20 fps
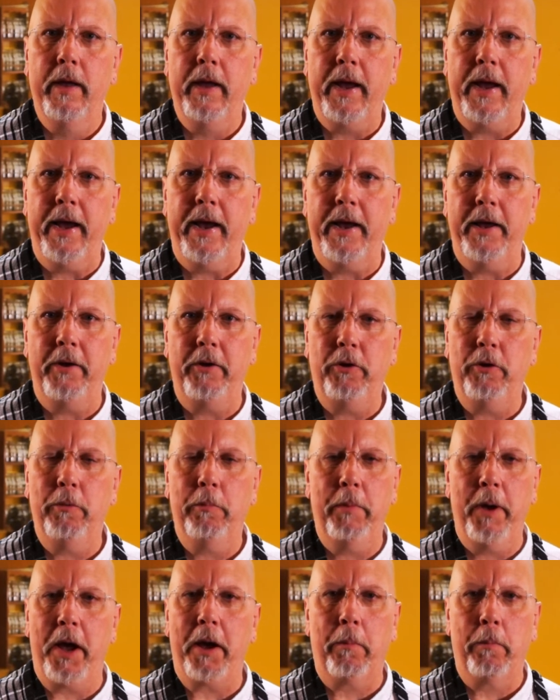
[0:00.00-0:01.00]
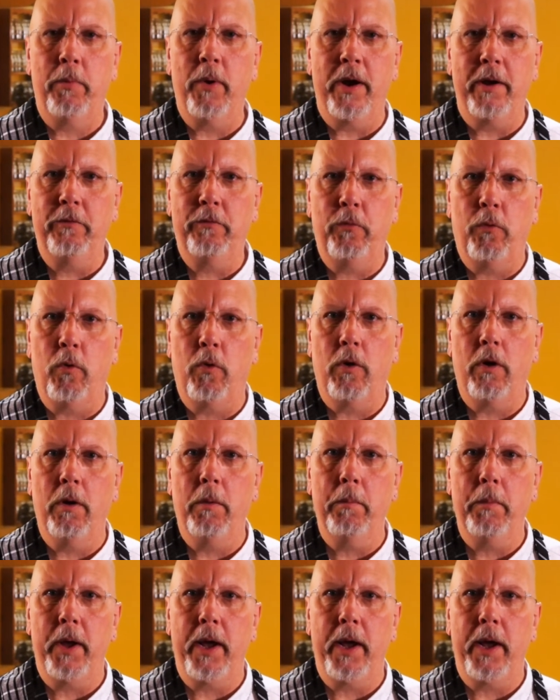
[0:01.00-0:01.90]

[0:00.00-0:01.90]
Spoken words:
and you bake bread for them,